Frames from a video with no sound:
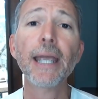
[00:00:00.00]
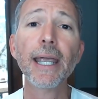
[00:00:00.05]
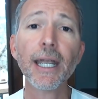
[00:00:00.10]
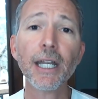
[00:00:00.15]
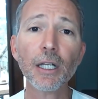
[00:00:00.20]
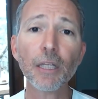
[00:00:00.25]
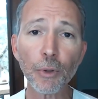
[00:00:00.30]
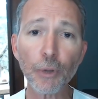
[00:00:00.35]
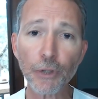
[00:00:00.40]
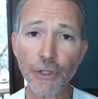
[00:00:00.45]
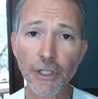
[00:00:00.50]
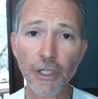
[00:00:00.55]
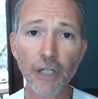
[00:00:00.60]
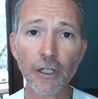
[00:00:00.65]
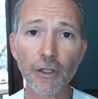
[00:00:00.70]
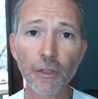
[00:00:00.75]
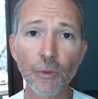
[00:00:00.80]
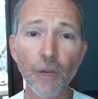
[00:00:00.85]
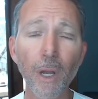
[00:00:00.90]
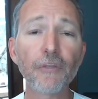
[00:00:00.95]
80% of
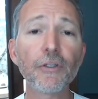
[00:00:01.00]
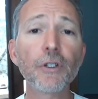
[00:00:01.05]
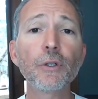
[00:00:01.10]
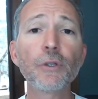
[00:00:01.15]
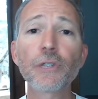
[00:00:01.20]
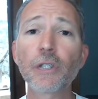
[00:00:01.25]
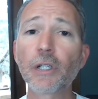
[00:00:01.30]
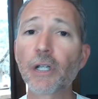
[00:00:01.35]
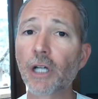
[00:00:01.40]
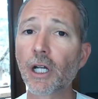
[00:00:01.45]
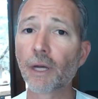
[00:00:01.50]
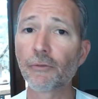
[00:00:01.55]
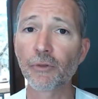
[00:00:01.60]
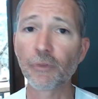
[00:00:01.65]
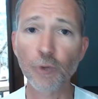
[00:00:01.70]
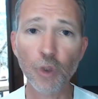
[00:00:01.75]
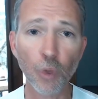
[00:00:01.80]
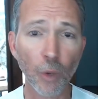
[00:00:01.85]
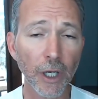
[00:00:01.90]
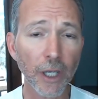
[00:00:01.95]
your revenue is going to come
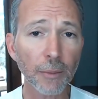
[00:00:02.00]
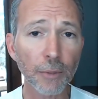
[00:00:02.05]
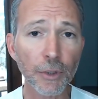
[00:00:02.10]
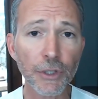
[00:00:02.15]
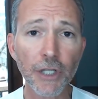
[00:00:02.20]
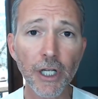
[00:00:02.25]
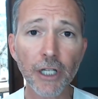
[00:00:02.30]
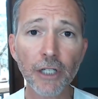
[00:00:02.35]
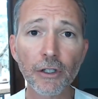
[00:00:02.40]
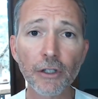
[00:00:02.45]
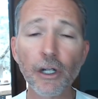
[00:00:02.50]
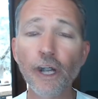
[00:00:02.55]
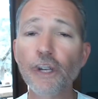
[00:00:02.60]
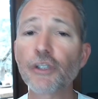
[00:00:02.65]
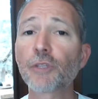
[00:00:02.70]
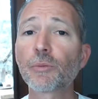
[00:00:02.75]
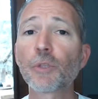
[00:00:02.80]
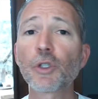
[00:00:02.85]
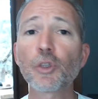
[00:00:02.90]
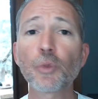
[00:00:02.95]
from 20% of your
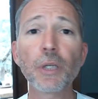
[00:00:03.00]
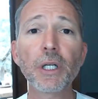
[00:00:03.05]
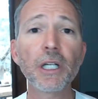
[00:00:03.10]
customers.